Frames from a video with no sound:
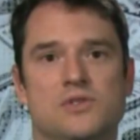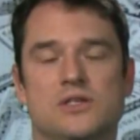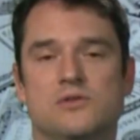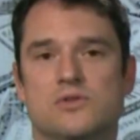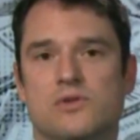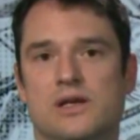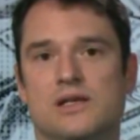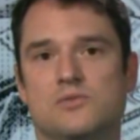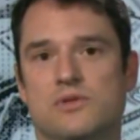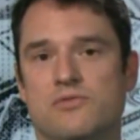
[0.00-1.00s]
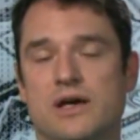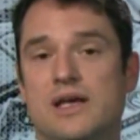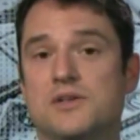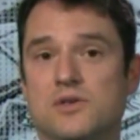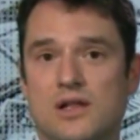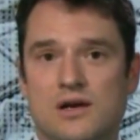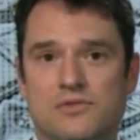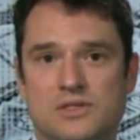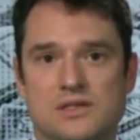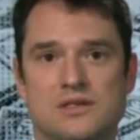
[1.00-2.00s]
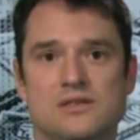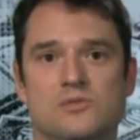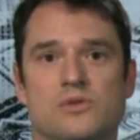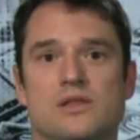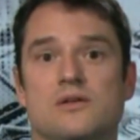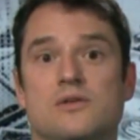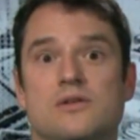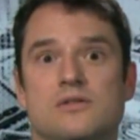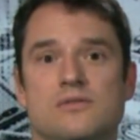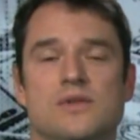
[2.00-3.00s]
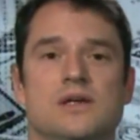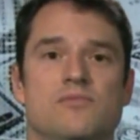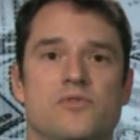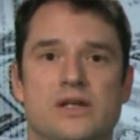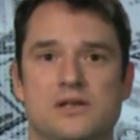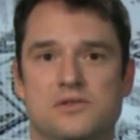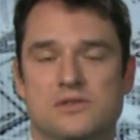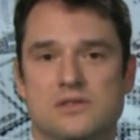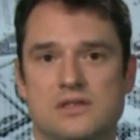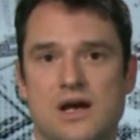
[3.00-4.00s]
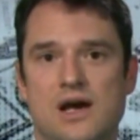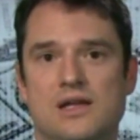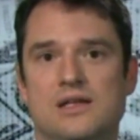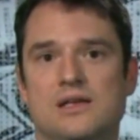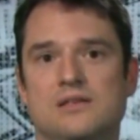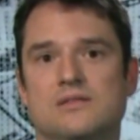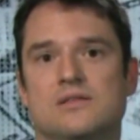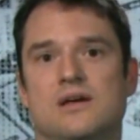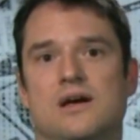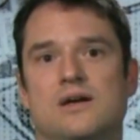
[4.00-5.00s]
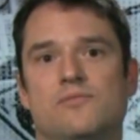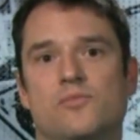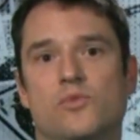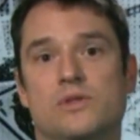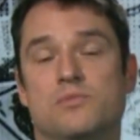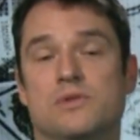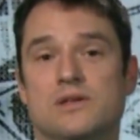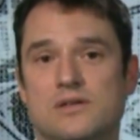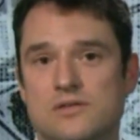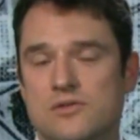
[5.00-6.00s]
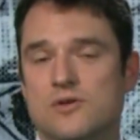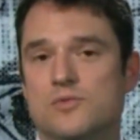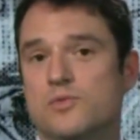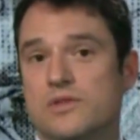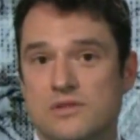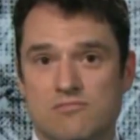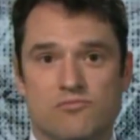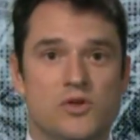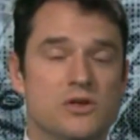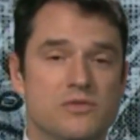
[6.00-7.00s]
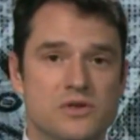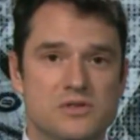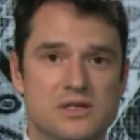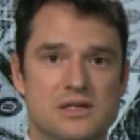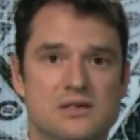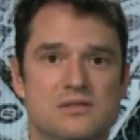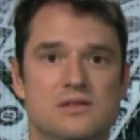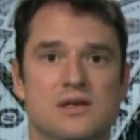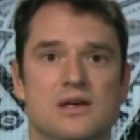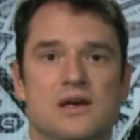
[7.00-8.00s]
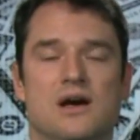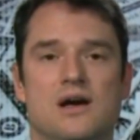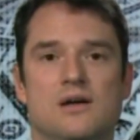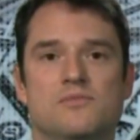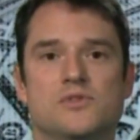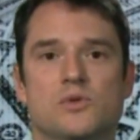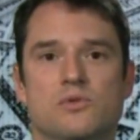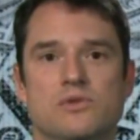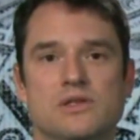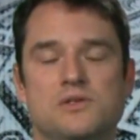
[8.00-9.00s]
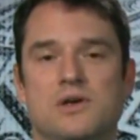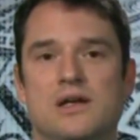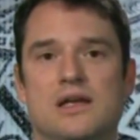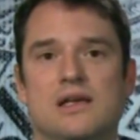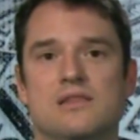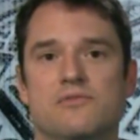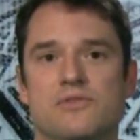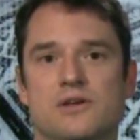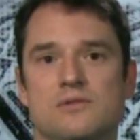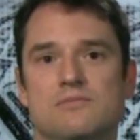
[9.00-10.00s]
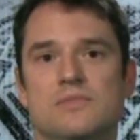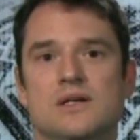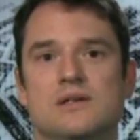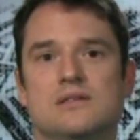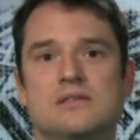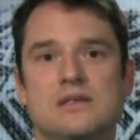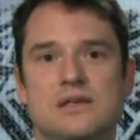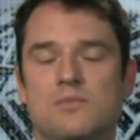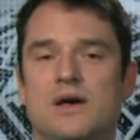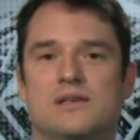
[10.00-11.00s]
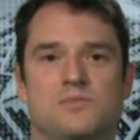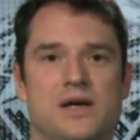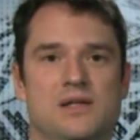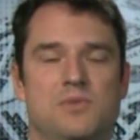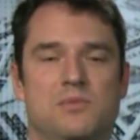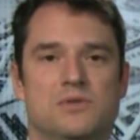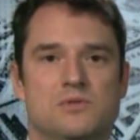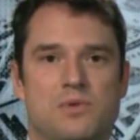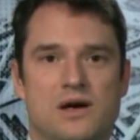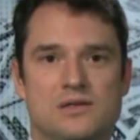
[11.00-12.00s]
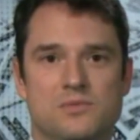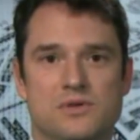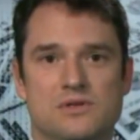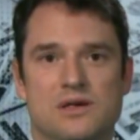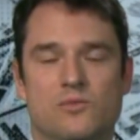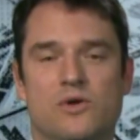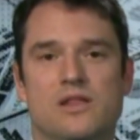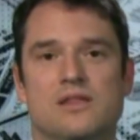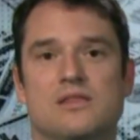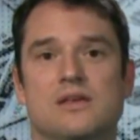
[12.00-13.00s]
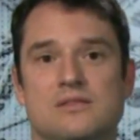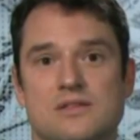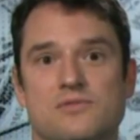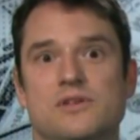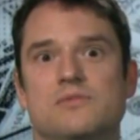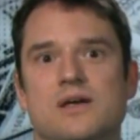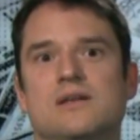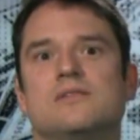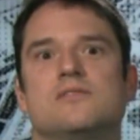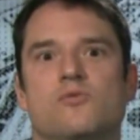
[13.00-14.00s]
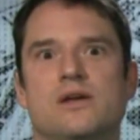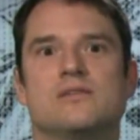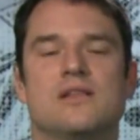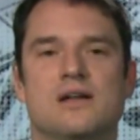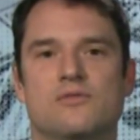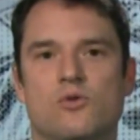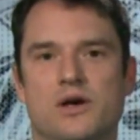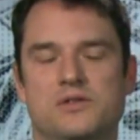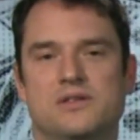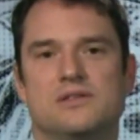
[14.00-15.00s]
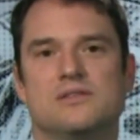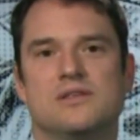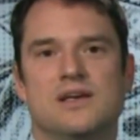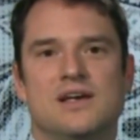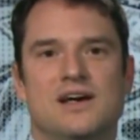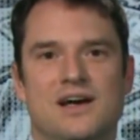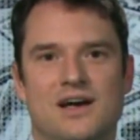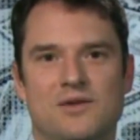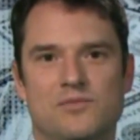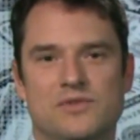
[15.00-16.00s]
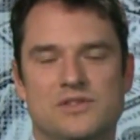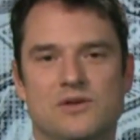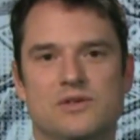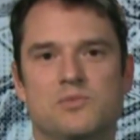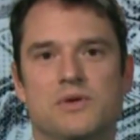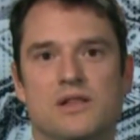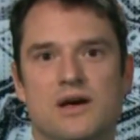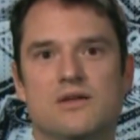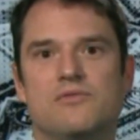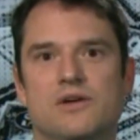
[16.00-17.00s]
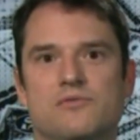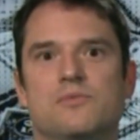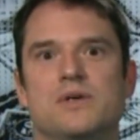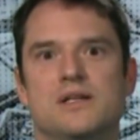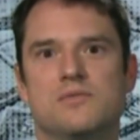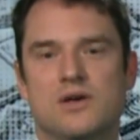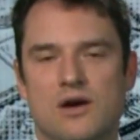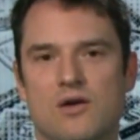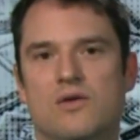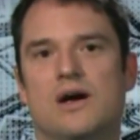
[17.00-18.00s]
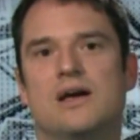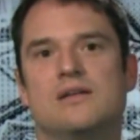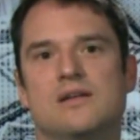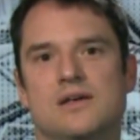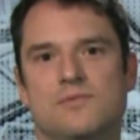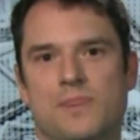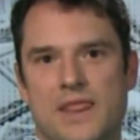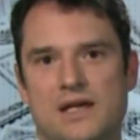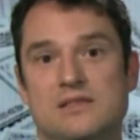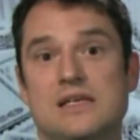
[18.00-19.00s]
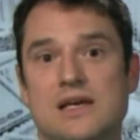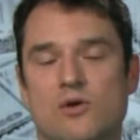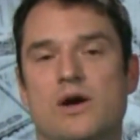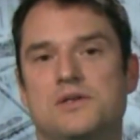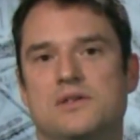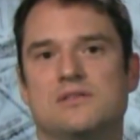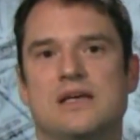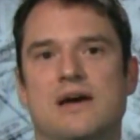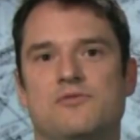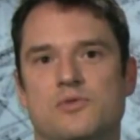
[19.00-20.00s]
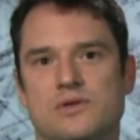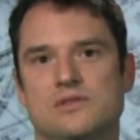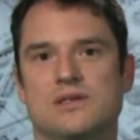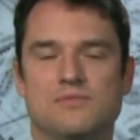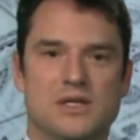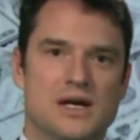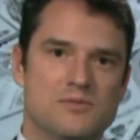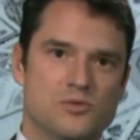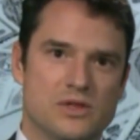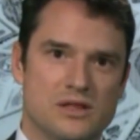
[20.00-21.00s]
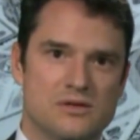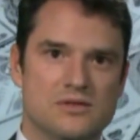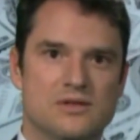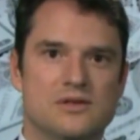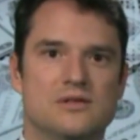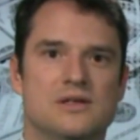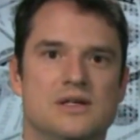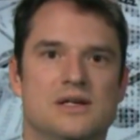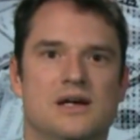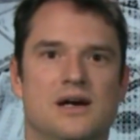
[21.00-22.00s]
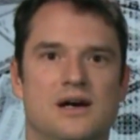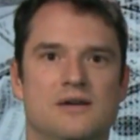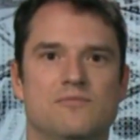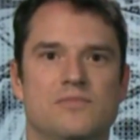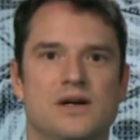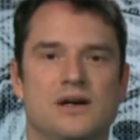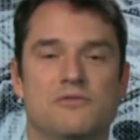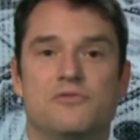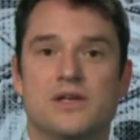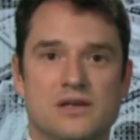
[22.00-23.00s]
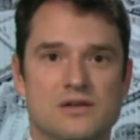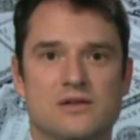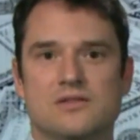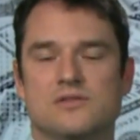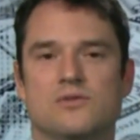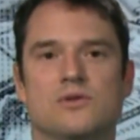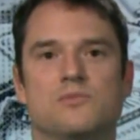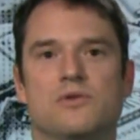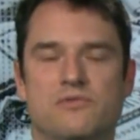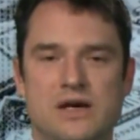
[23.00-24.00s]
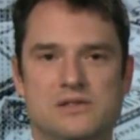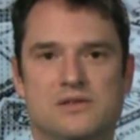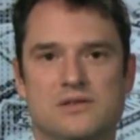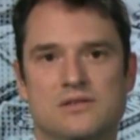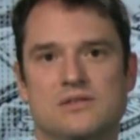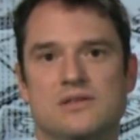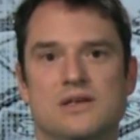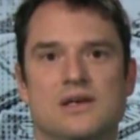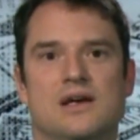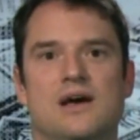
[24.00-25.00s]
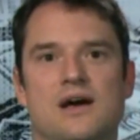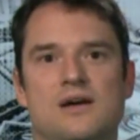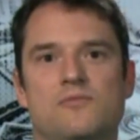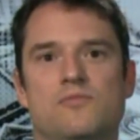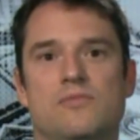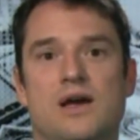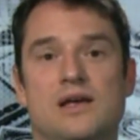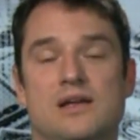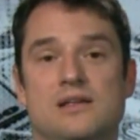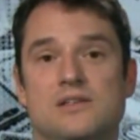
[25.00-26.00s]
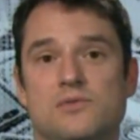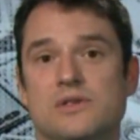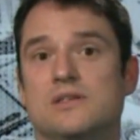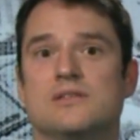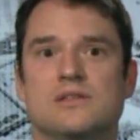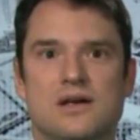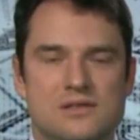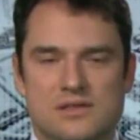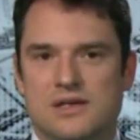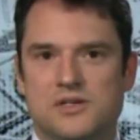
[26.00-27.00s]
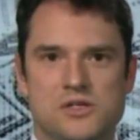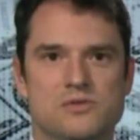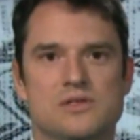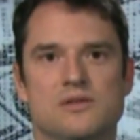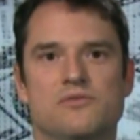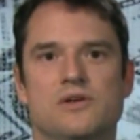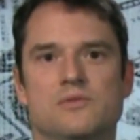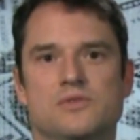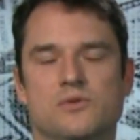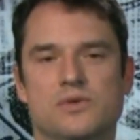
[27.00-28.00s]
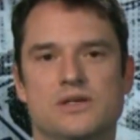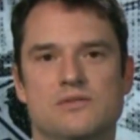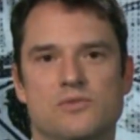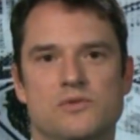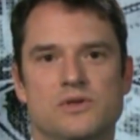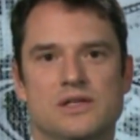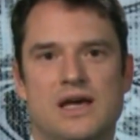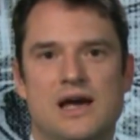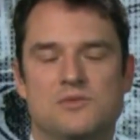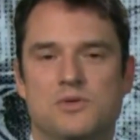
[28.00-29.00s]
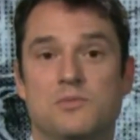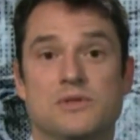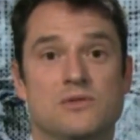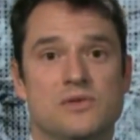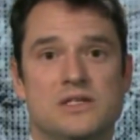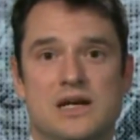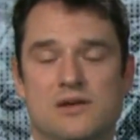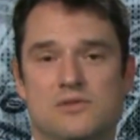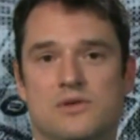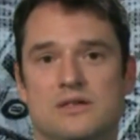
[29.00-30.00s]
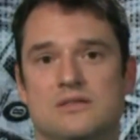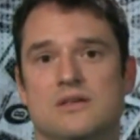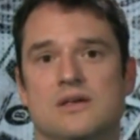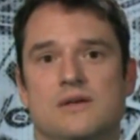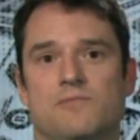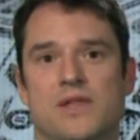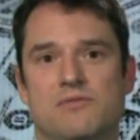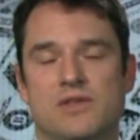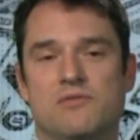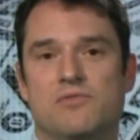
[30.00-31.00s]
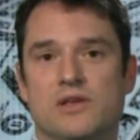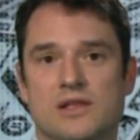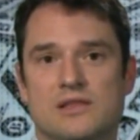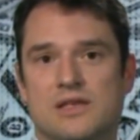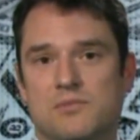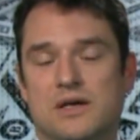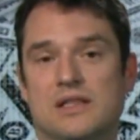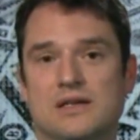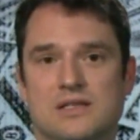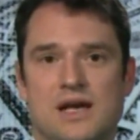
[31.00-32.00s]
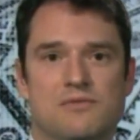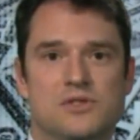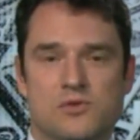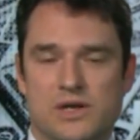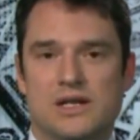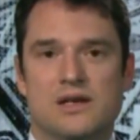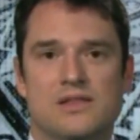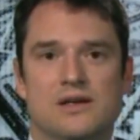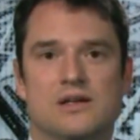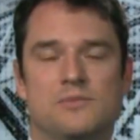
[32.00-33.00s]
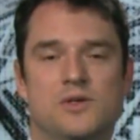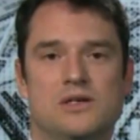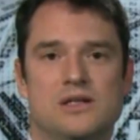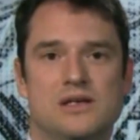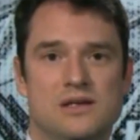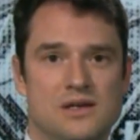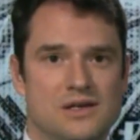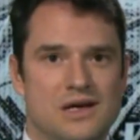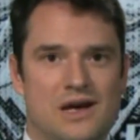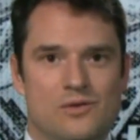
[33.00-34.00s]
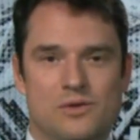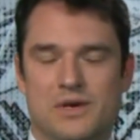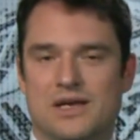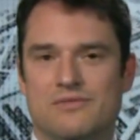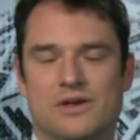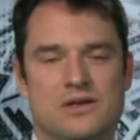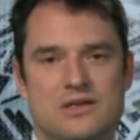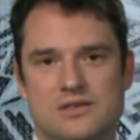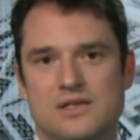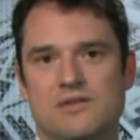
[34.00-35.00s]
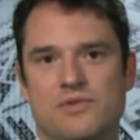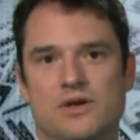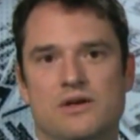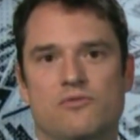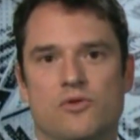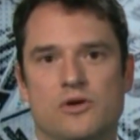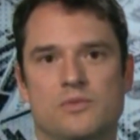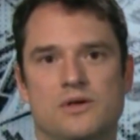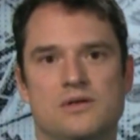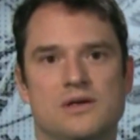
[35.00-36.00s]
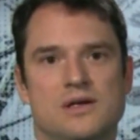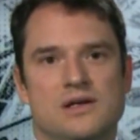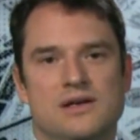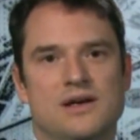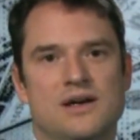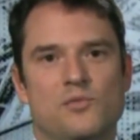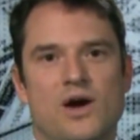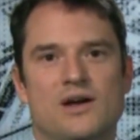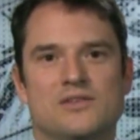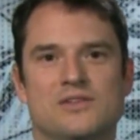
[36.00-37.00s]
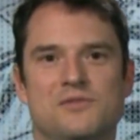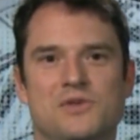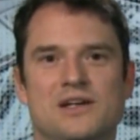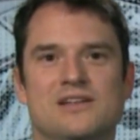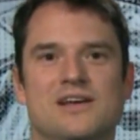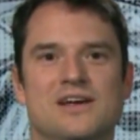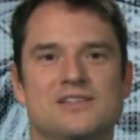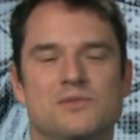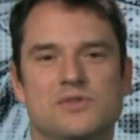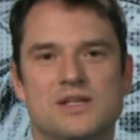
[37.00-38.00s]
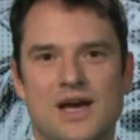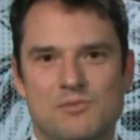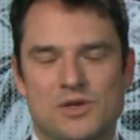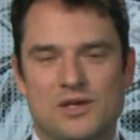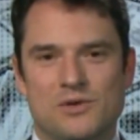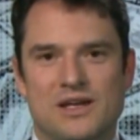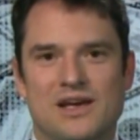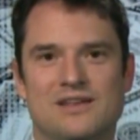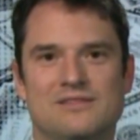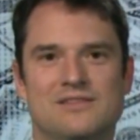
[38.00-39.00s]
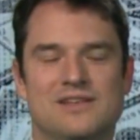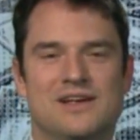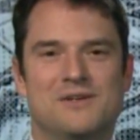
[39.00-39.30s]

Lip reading: do screenings with financial offices, with local financial societies, with political groups, with universities. So we're really trying to get the film seen by as many people as possible. And one of the things the film does is raise a lot of questions. So it's been a lot of fun for me to go and take questions afterwards, sometimes with local figures or professors, and to really discuss the issues in the film. So we really ask people to reach out to us if they feel like they might like to have a screening in their community. We make it very easy and very affordable. I also have done some Skype Q&As.